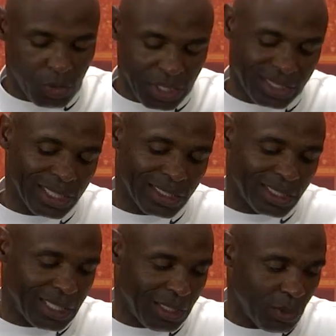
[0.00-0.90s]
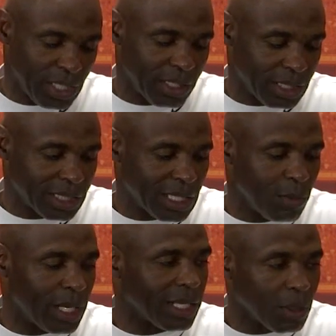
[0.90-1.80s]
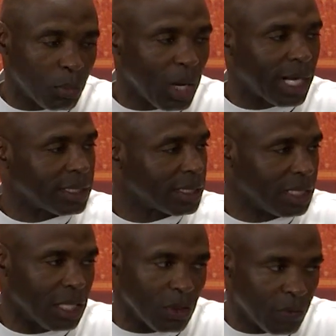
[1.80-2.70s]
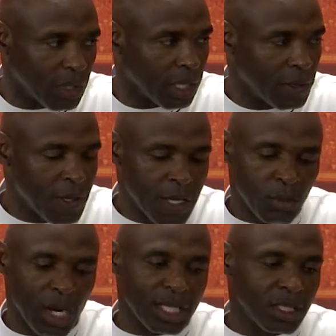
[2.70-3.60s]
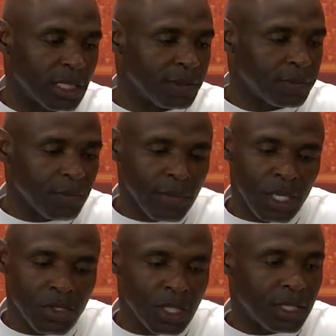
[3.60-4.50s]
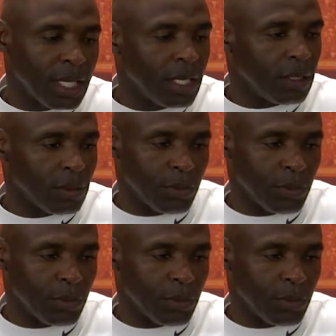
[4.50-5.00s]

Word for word: You can sense a team when they're just coming out to practice and they don't feel like practice. You can, you can tell.